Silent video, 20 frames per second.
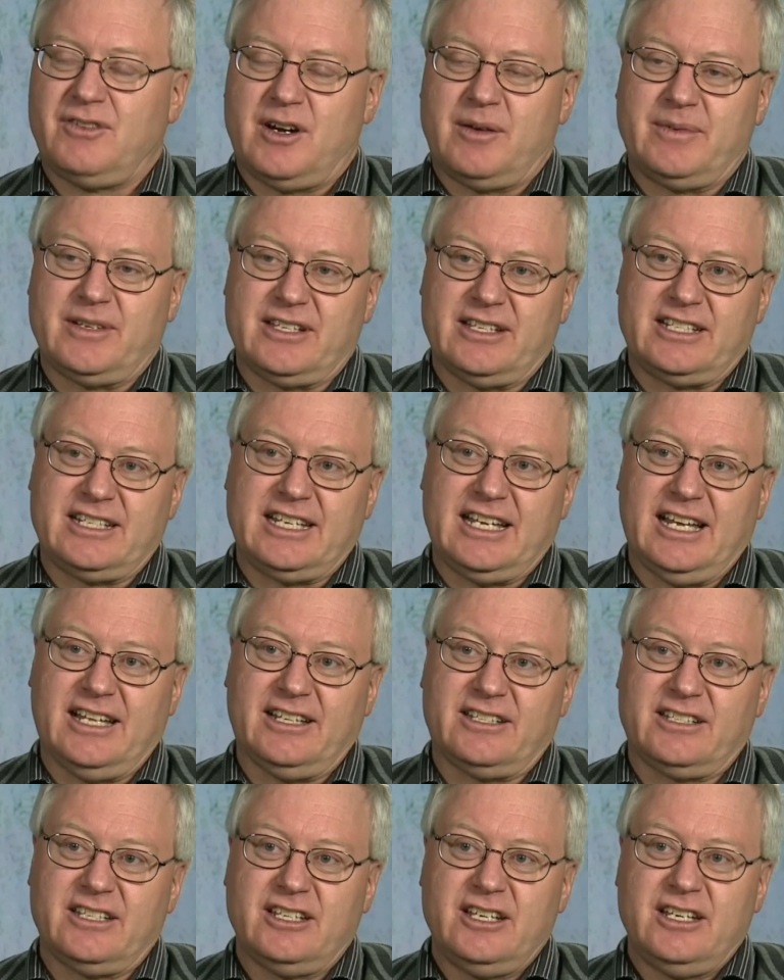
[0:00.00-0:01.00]
farmers the
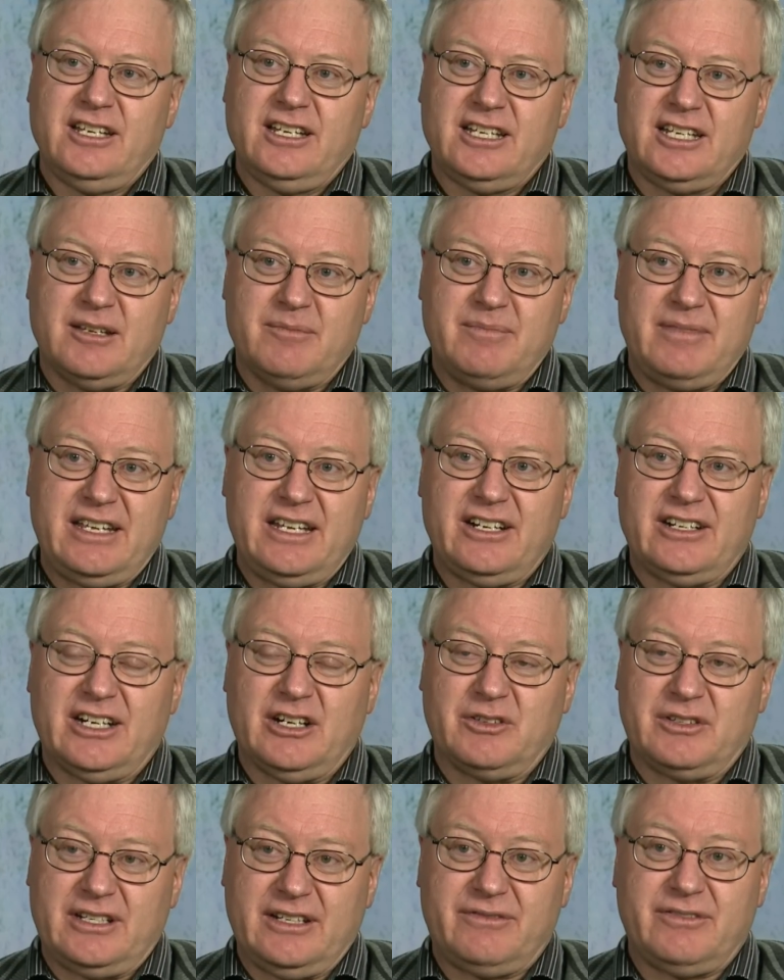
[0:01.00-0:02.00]
chance to meter
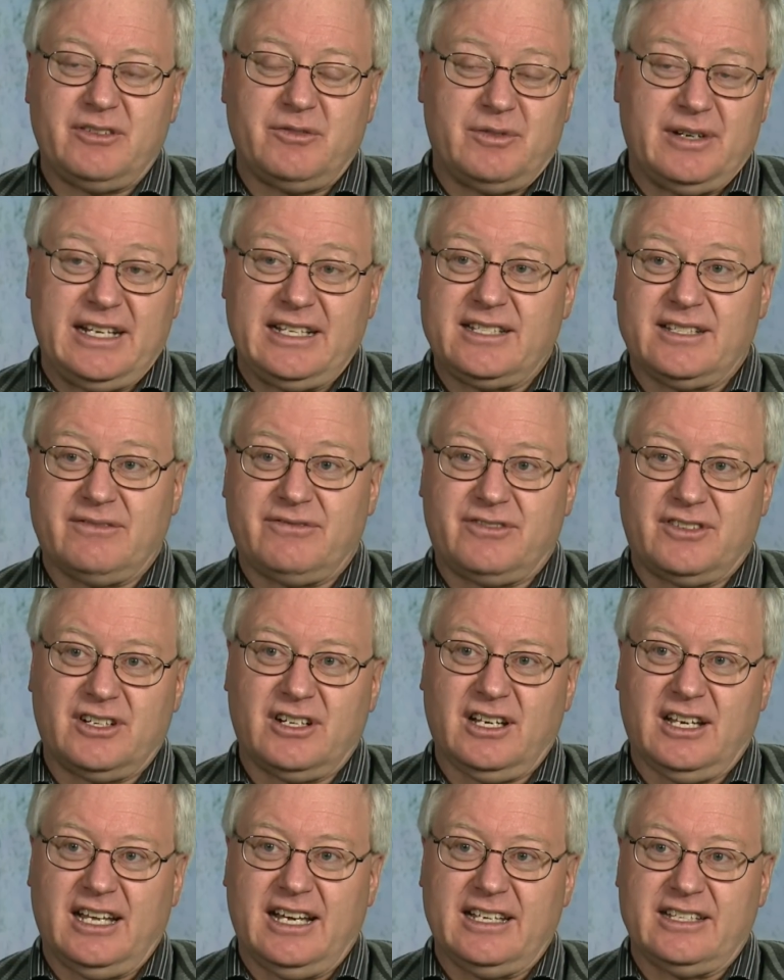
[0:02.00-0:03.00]
out different rates of
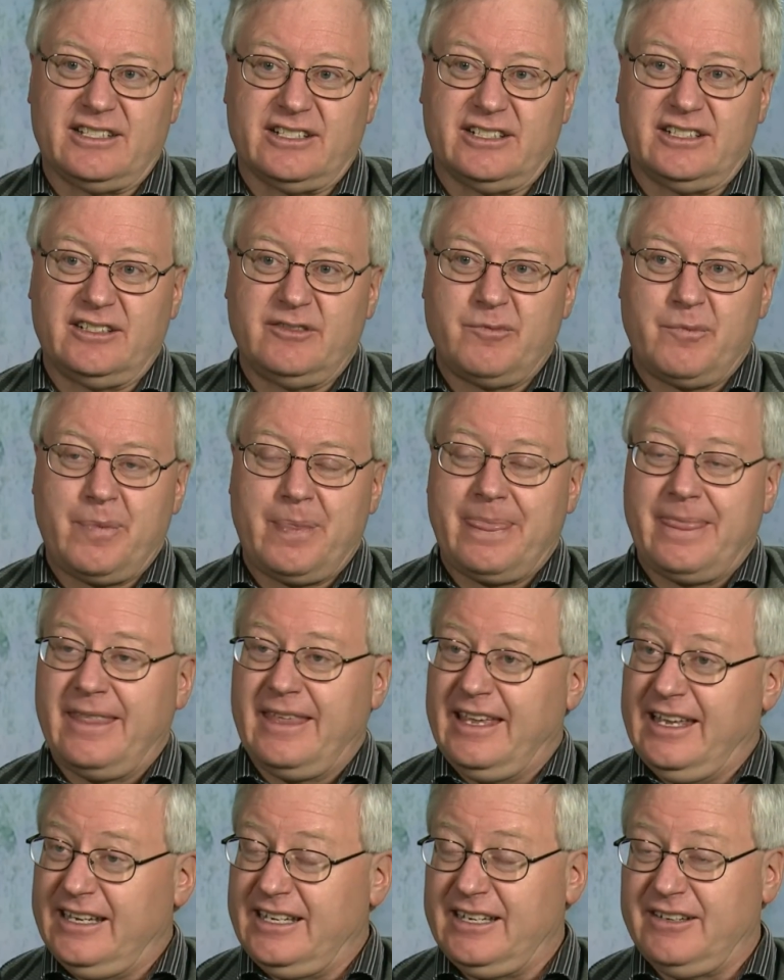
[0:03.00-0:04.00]
fertilizer
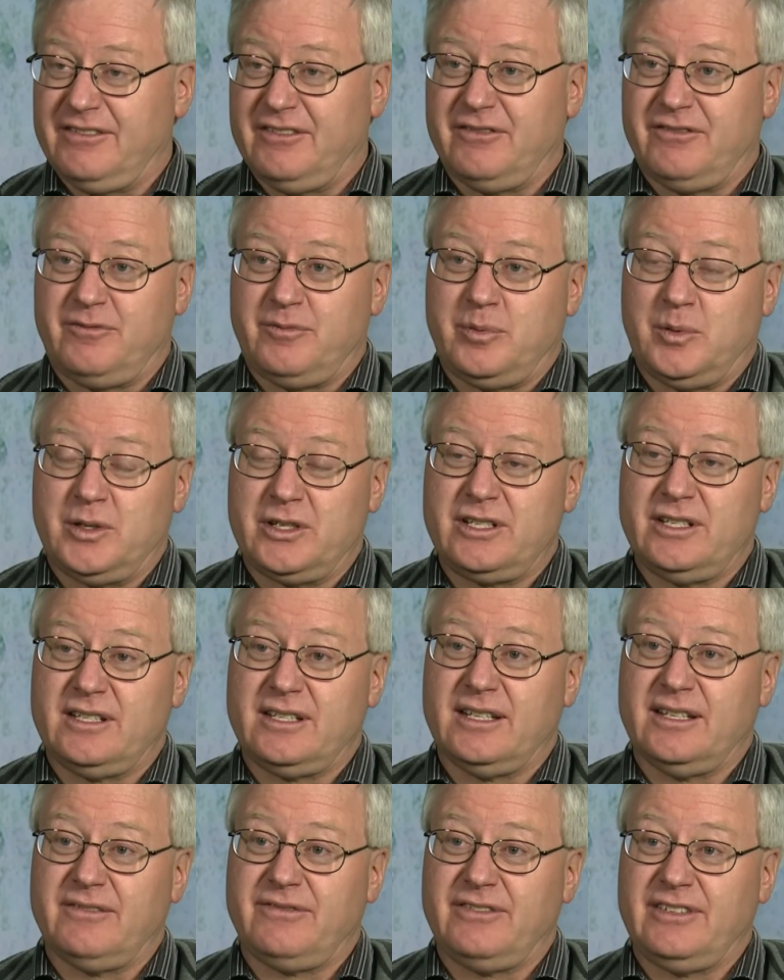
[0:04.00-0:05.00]
in different portions
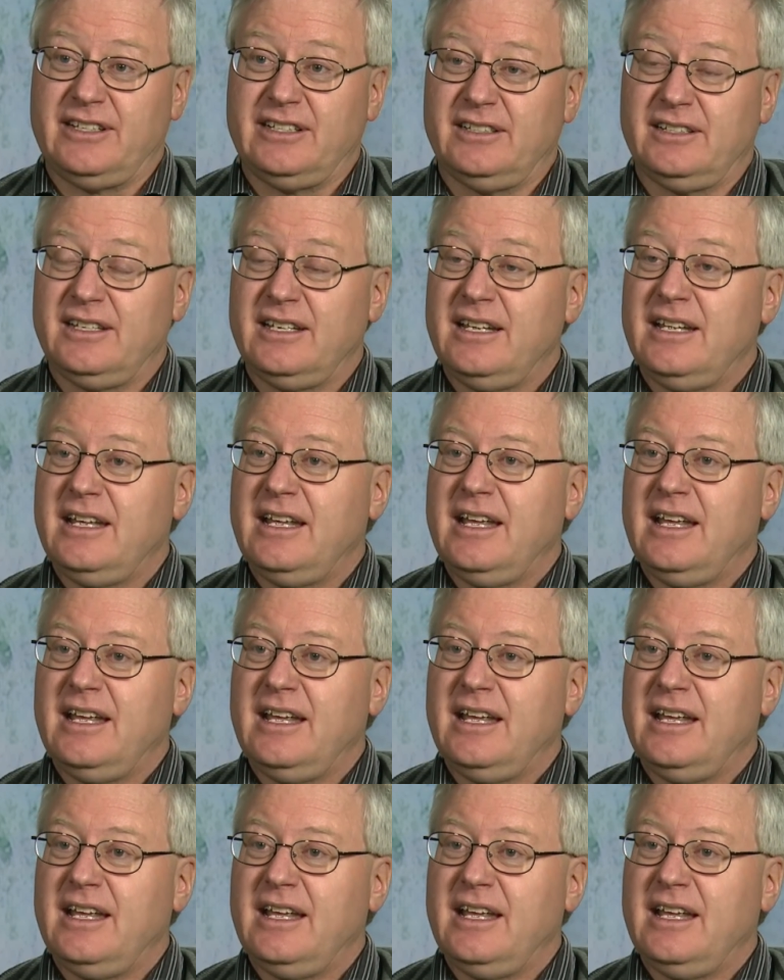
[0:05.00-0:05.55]
of the field,